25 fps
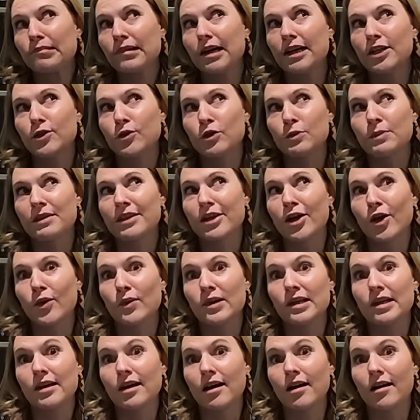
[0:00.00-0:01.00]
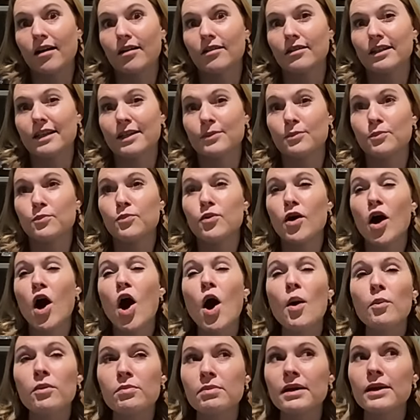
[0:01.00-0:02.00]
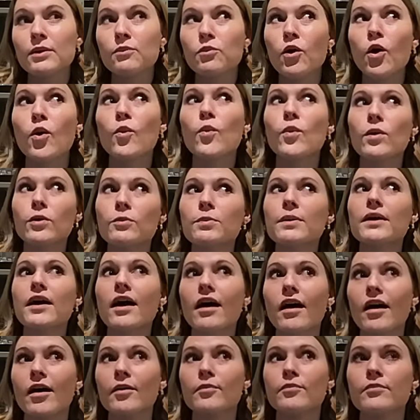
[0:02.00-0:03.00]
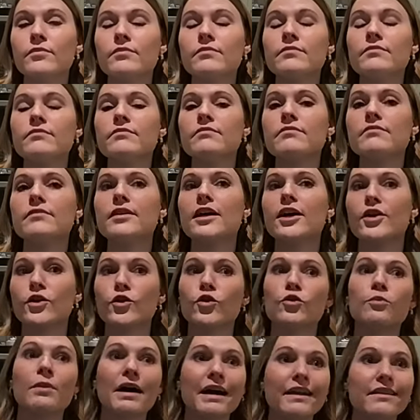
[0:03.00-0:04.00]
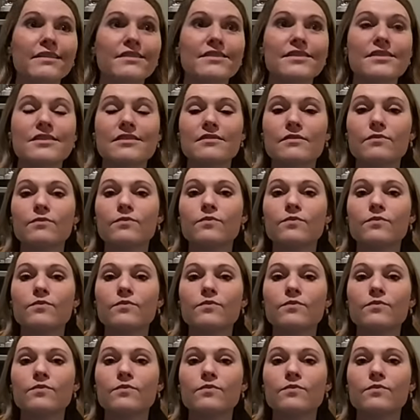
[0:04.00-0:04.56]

I don't want to be the only girl in probably what will become an all men's